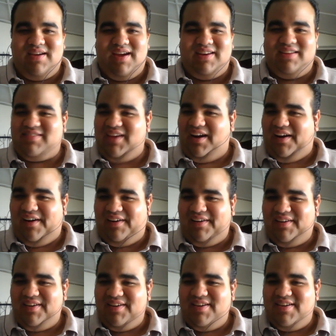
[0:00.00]
and it's hard,
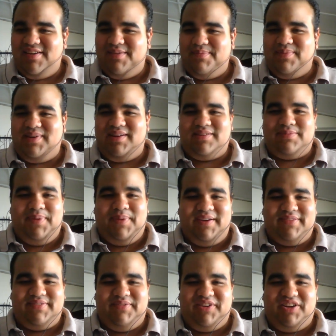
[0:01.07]
but it's
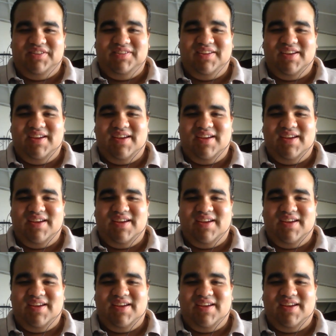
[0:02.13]
possible.